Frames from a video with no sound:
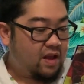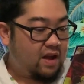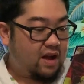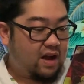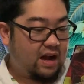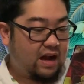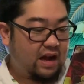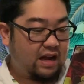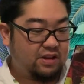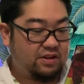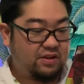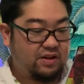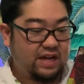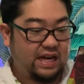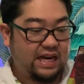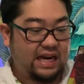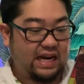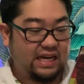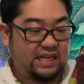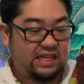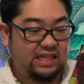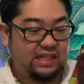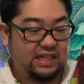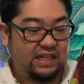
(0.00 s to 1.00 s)
uh, you can
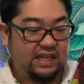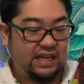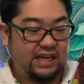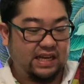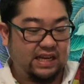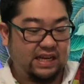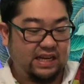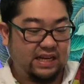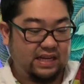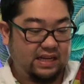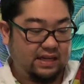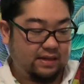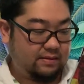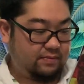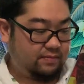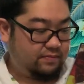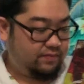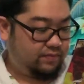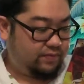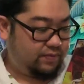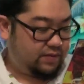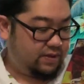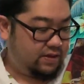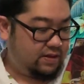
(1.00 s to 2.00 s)
actually
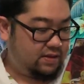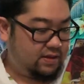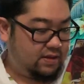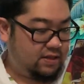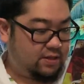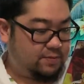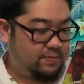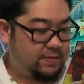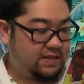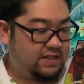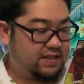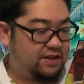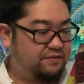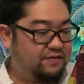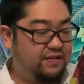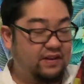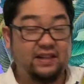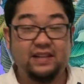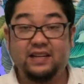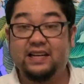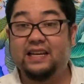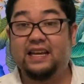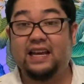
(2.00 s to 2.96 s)
specifically